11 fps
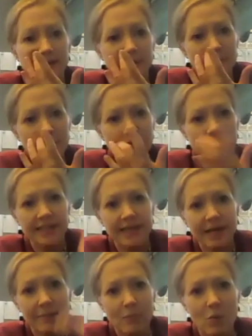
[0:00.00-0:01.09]
So we want to set
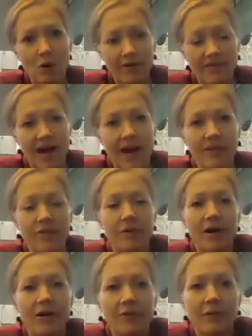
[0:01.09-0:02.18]
up more of that
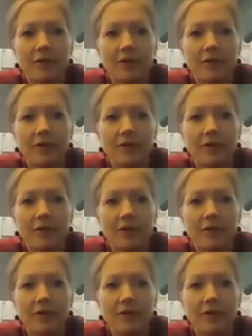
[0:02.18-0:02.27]
throughout,